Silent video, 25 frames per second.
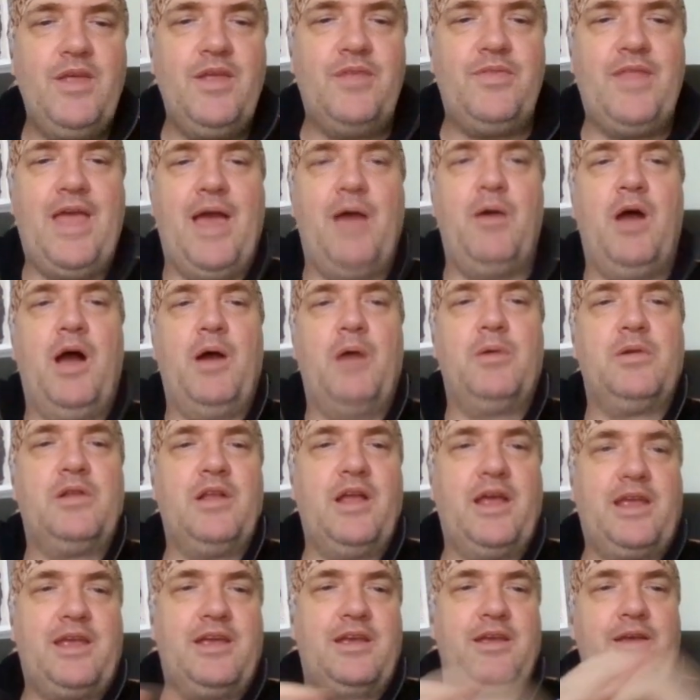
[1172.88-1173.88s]
Now, I would
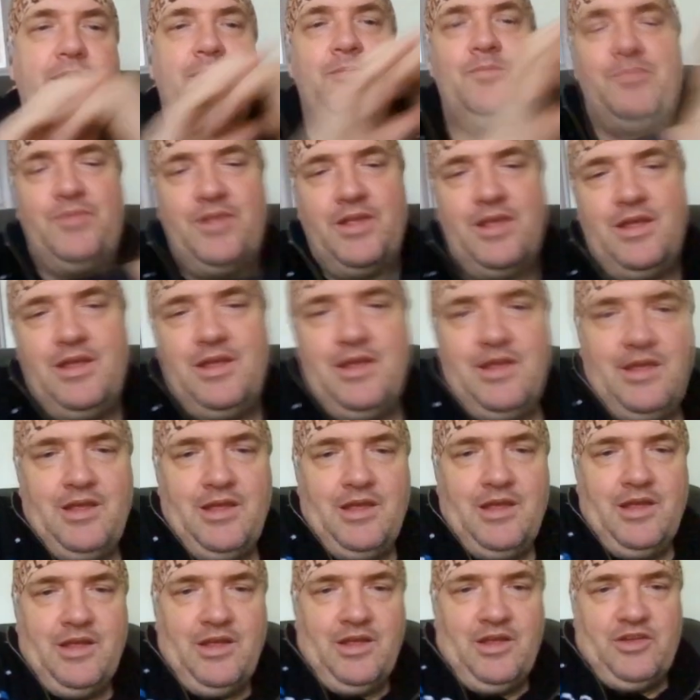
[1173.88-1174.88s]
like
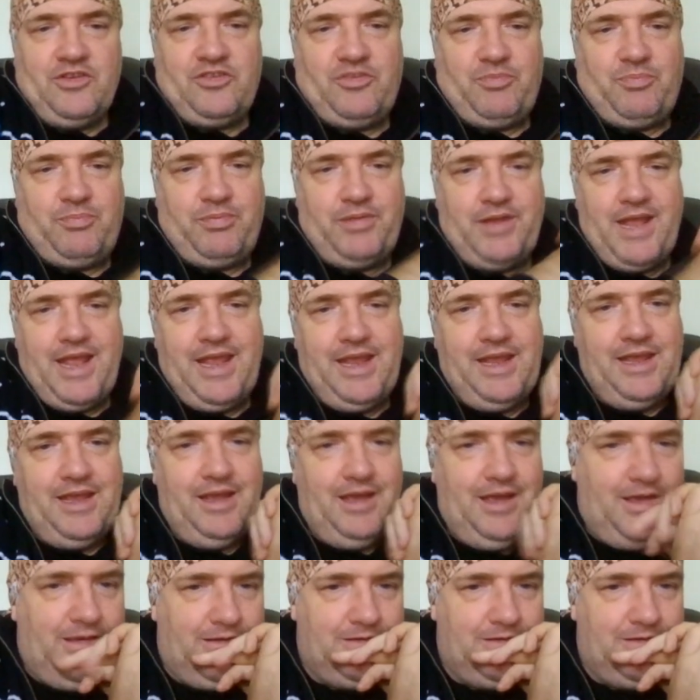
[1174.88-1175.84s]
to play